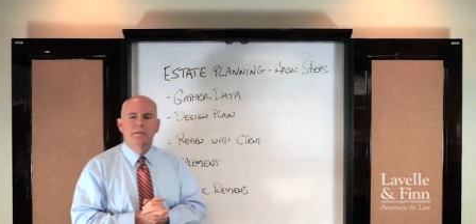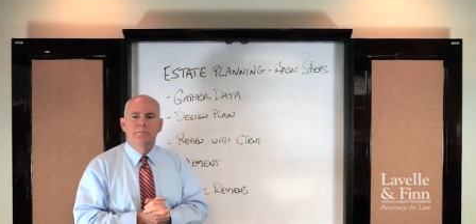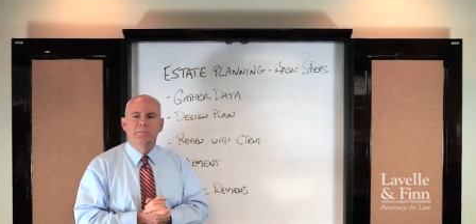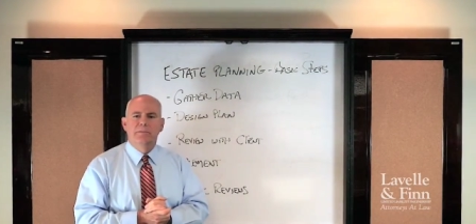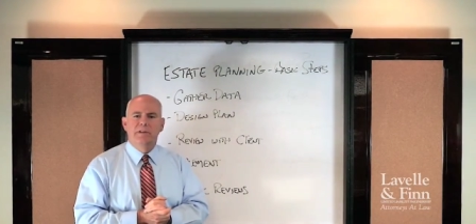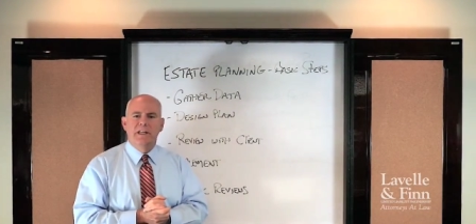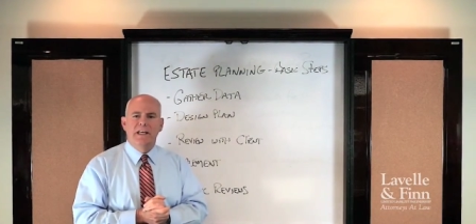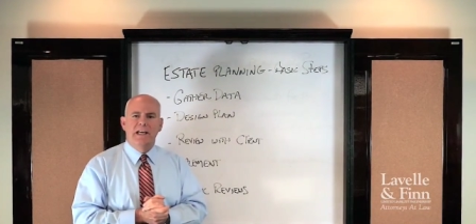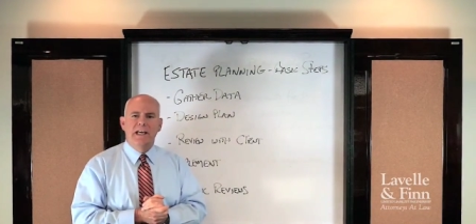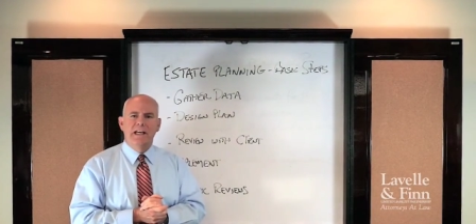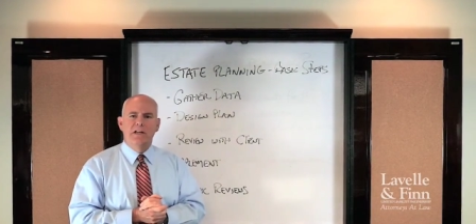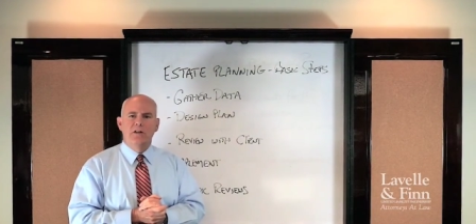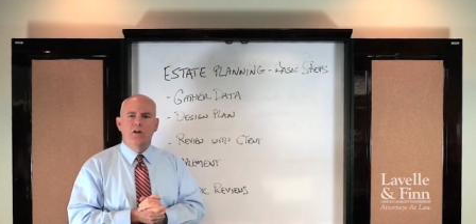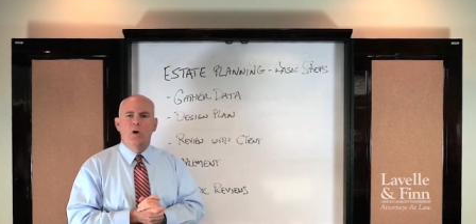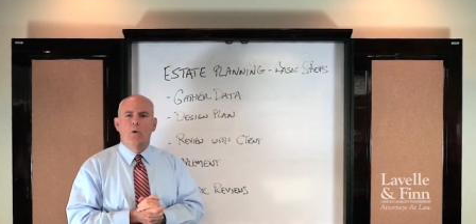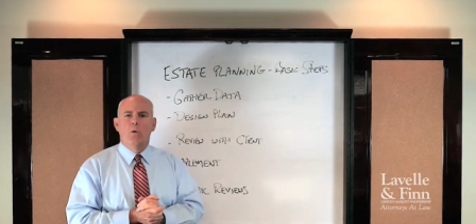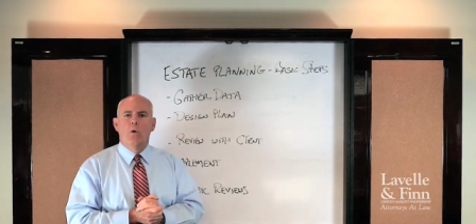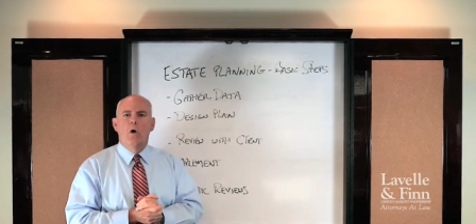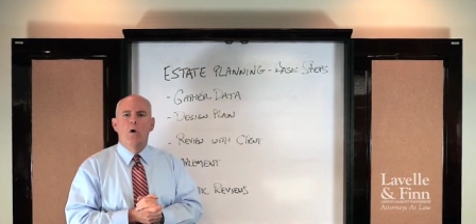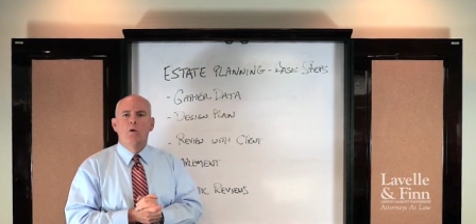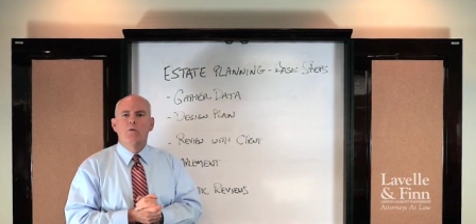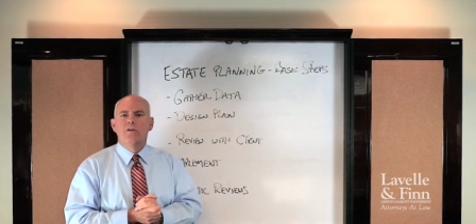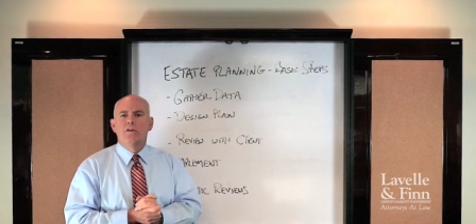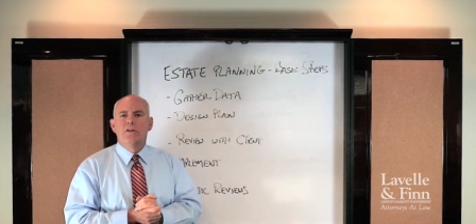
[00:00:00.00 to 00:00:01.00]
plan,
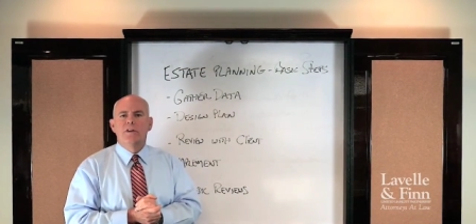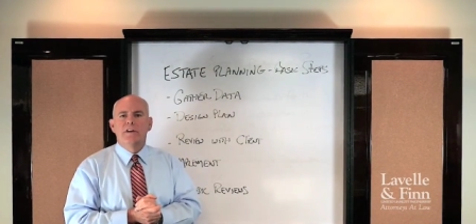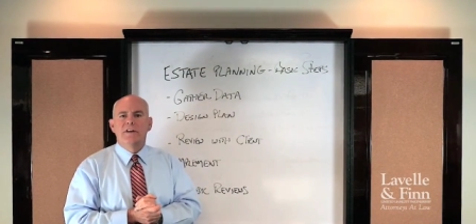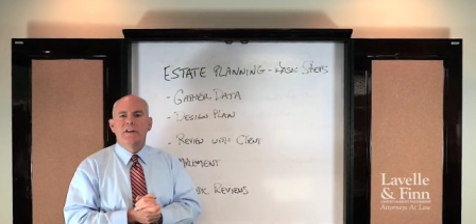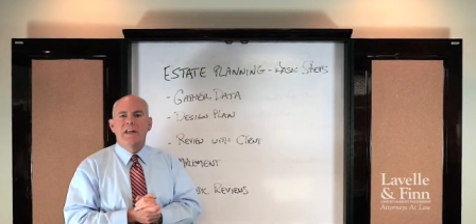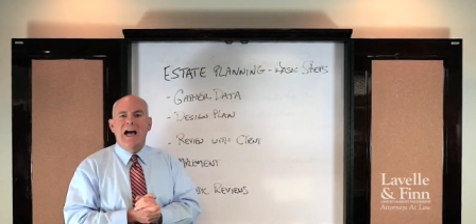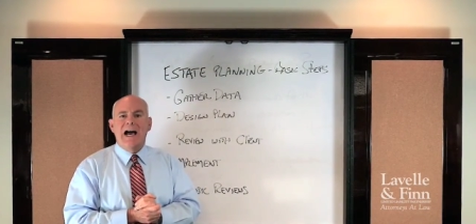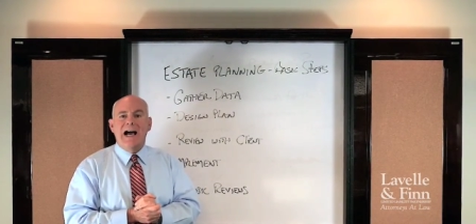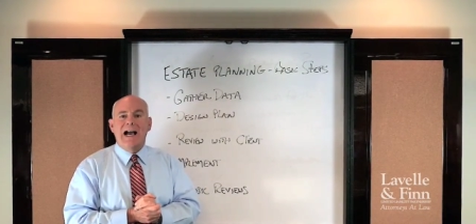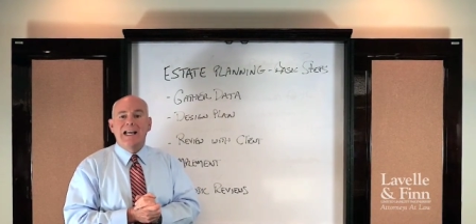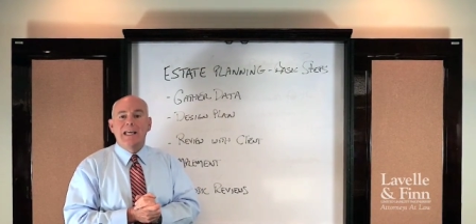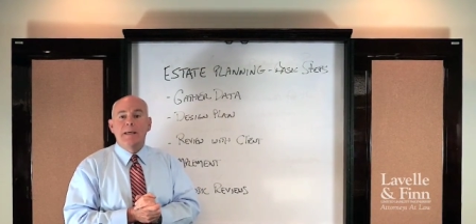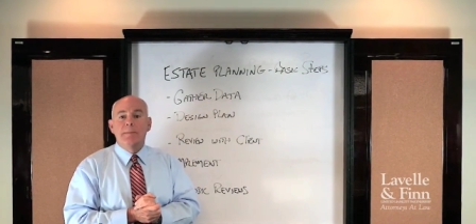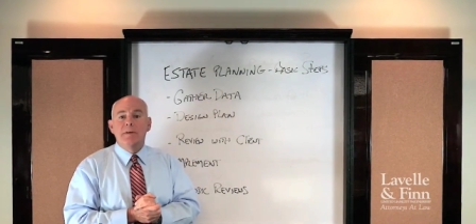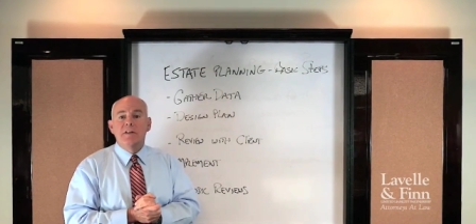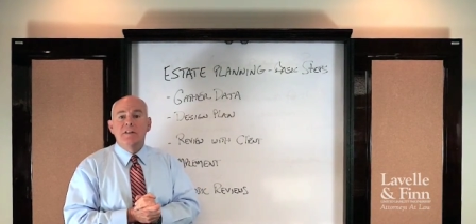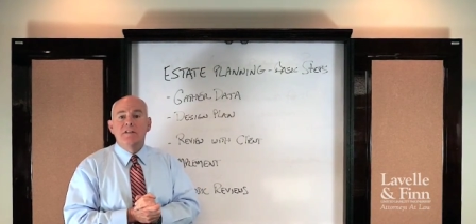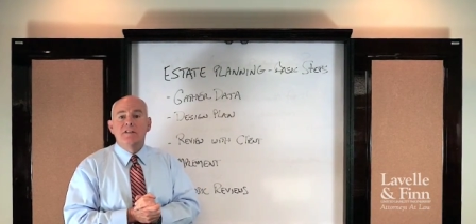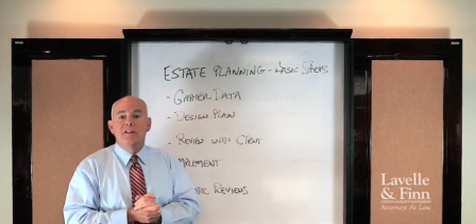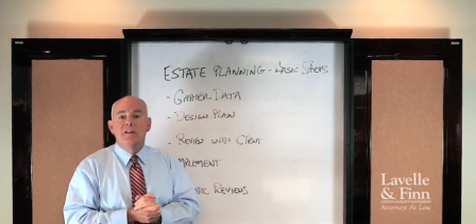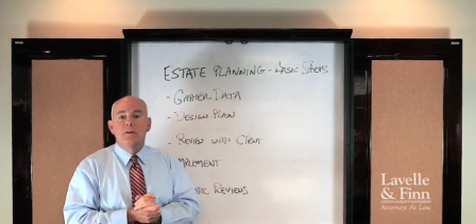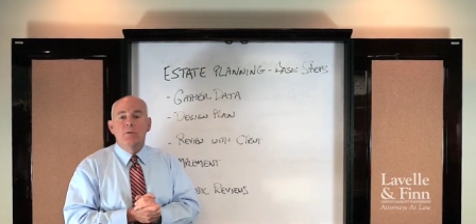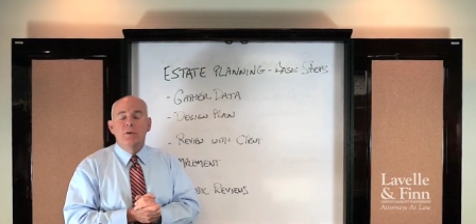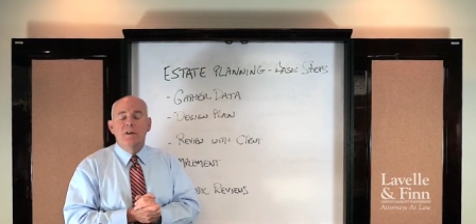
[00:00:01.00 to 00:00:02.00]
go over the
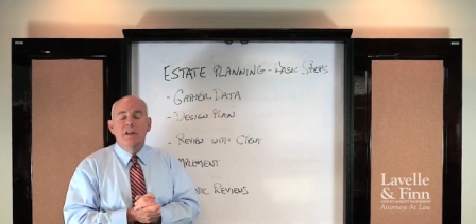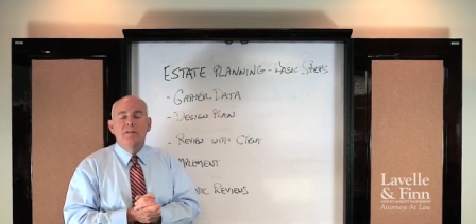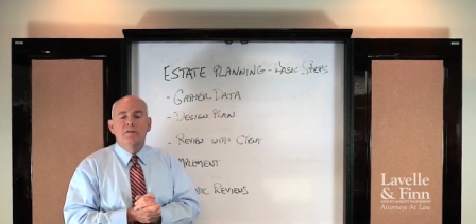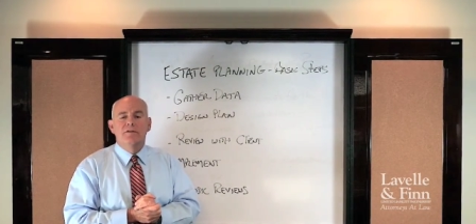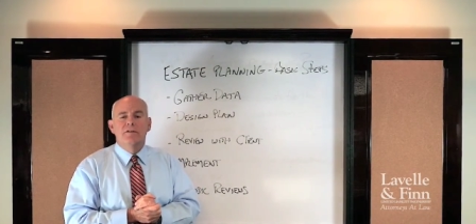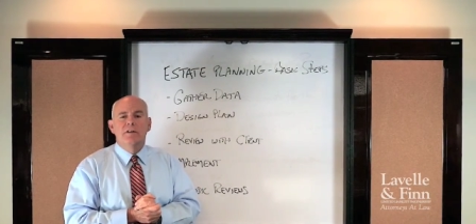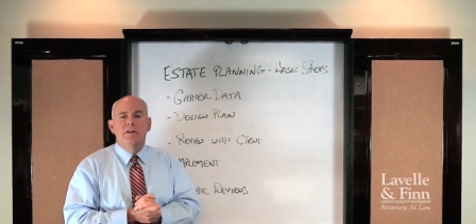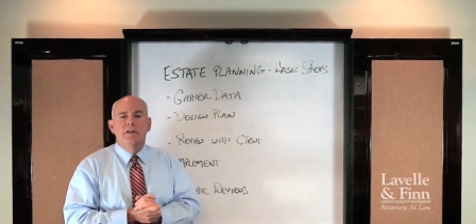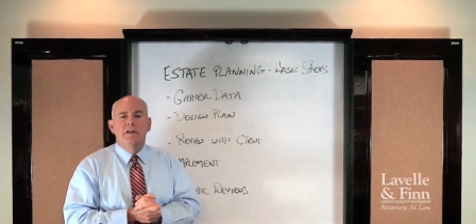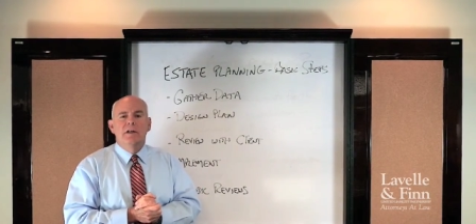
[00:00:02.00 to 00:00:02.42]
documents that we've